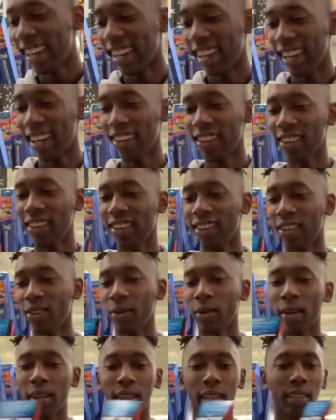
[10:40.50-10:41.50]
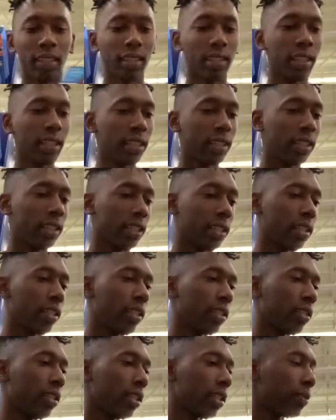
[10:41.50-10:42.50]
I don't know the word. This is
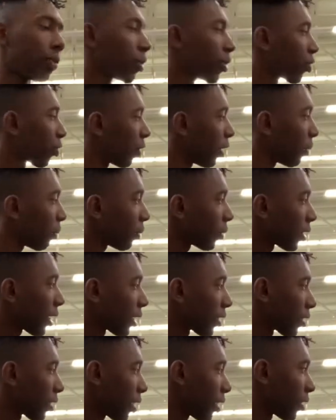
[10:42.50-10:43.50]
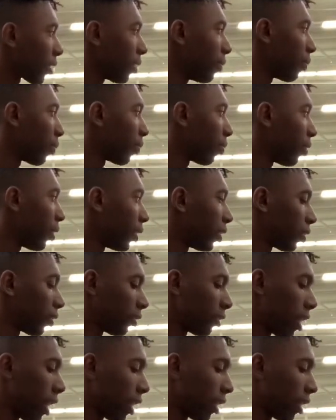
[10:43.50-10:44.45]
just scrape it. That's a simple one too, right?